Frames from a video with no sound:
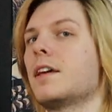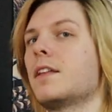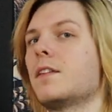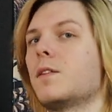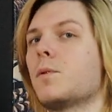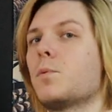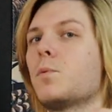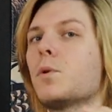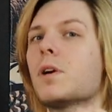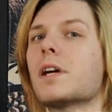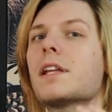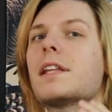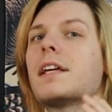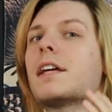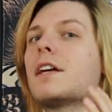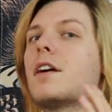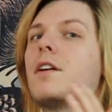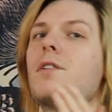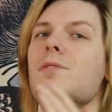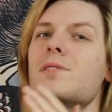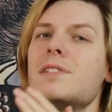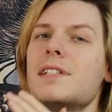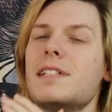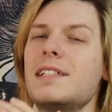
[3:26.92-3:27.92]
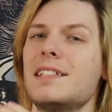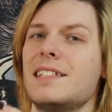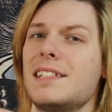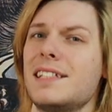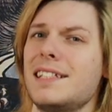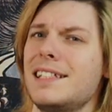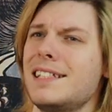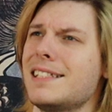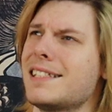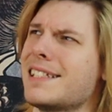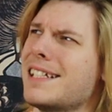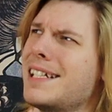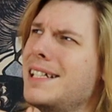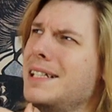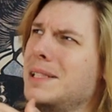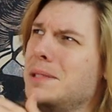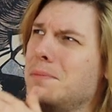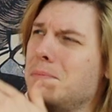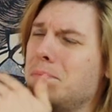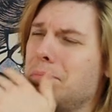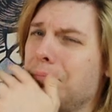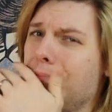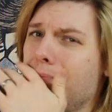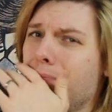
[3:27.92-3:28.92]
The work that goes into these
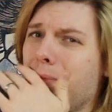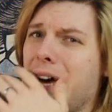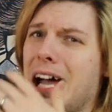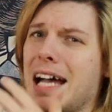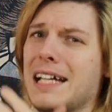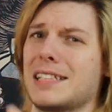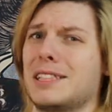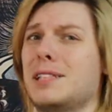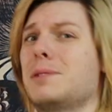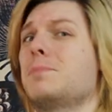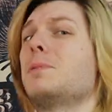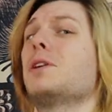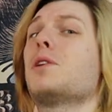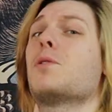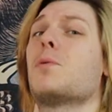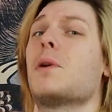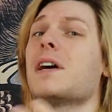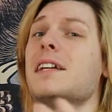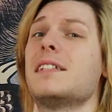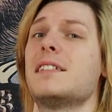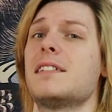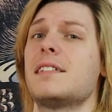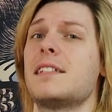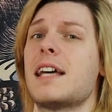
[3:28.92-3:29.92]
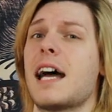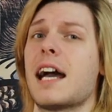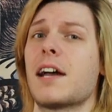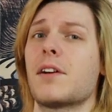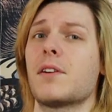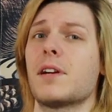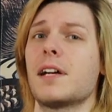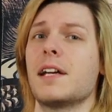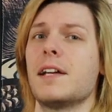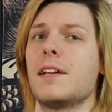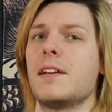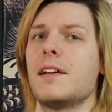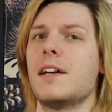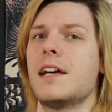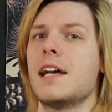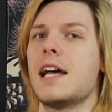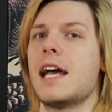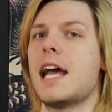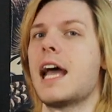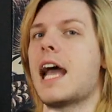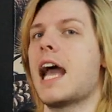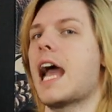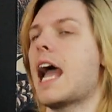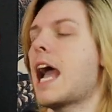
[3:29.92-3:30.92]
can actually be quite staggering.
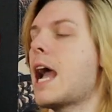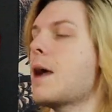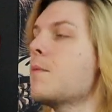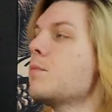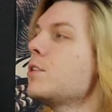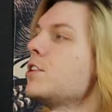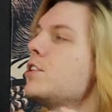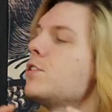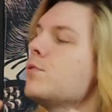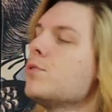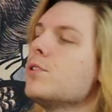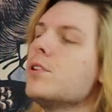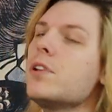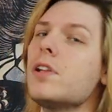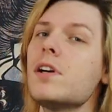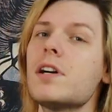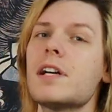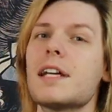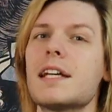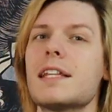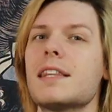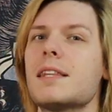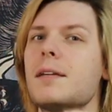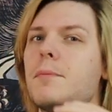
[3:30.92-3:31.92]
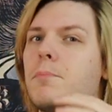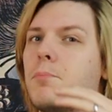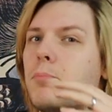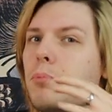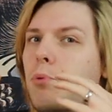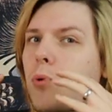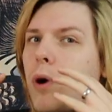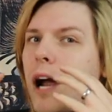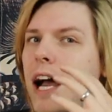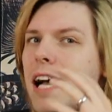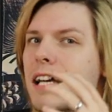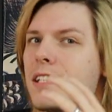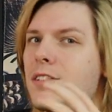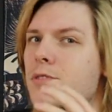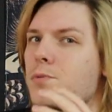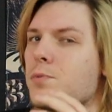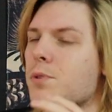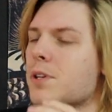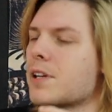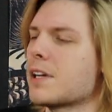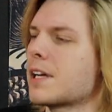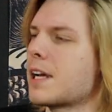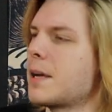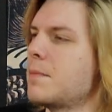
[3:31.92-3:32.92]
And when you look at the brass
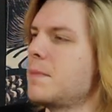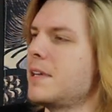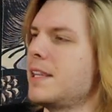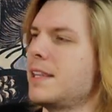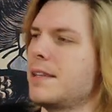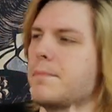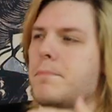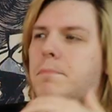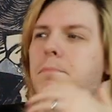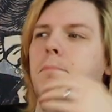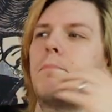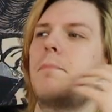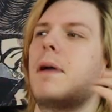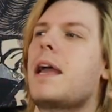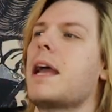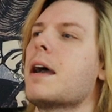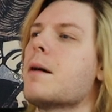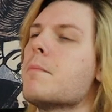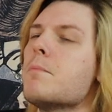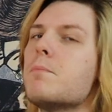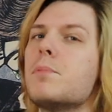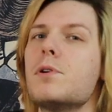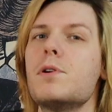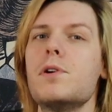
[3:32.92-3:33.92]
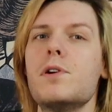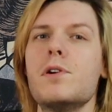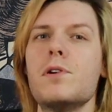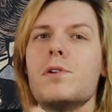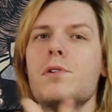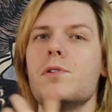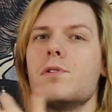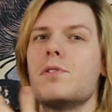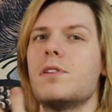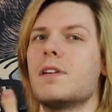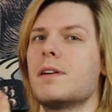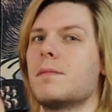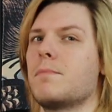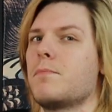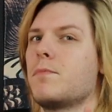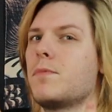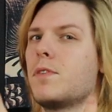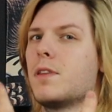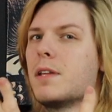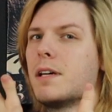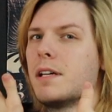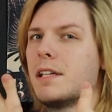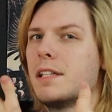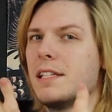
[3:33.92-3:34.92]
work, I mean, the bamboo, the,
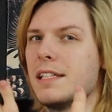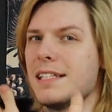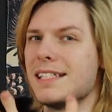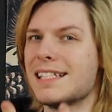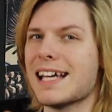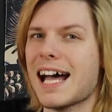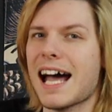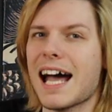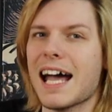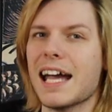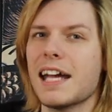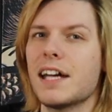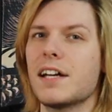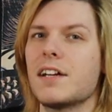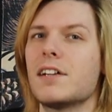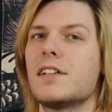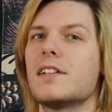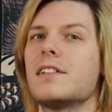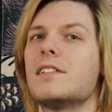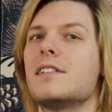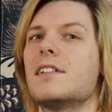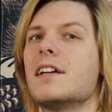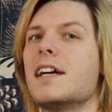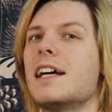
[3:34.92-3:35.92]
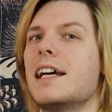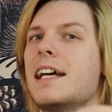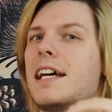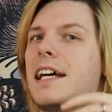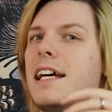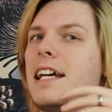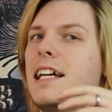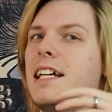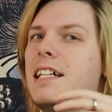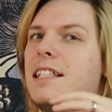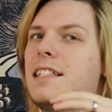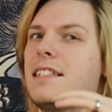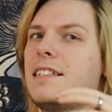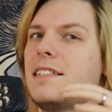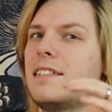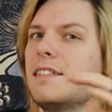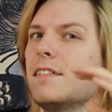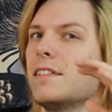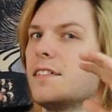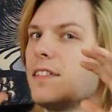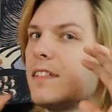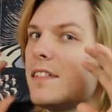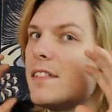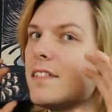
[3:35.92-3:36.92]
the, the tiger, it's
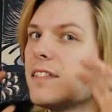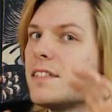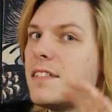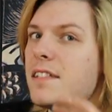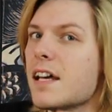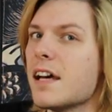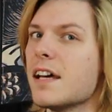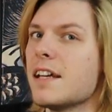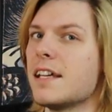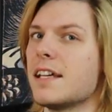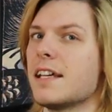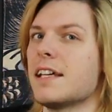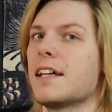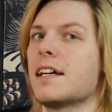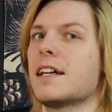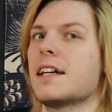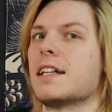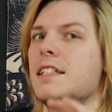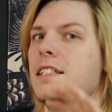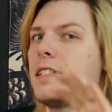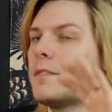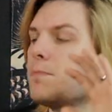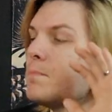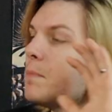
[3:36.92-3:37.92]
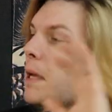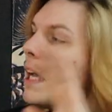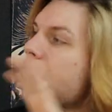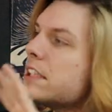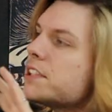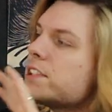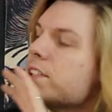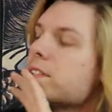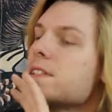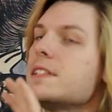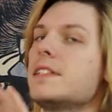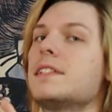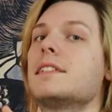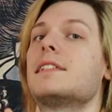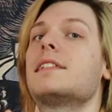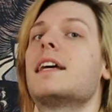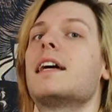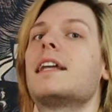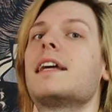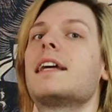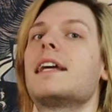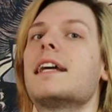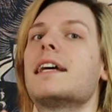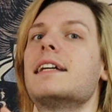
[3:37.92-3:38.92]
stunning, especially
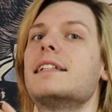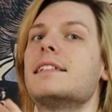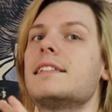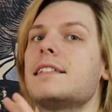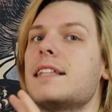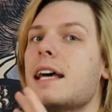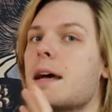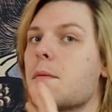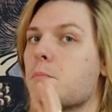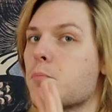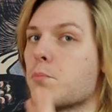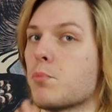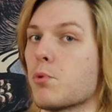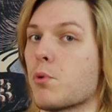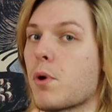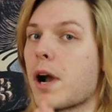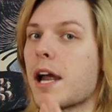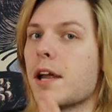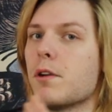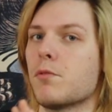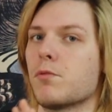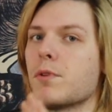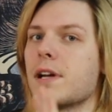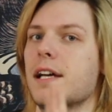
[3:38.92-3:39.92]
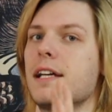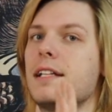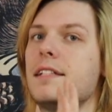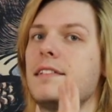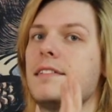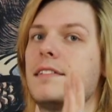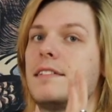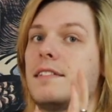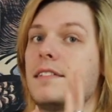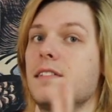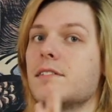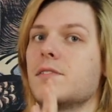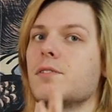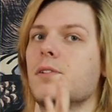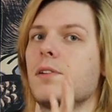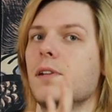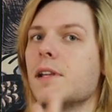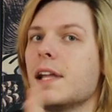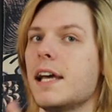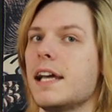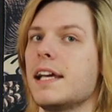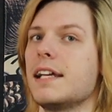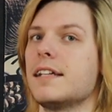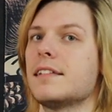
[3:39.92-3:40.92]
set against that bright red silk
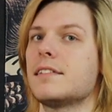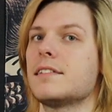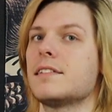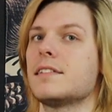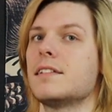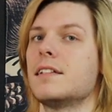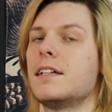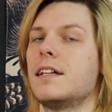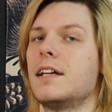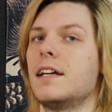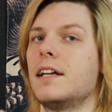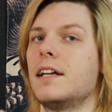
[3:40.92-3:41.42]
lace.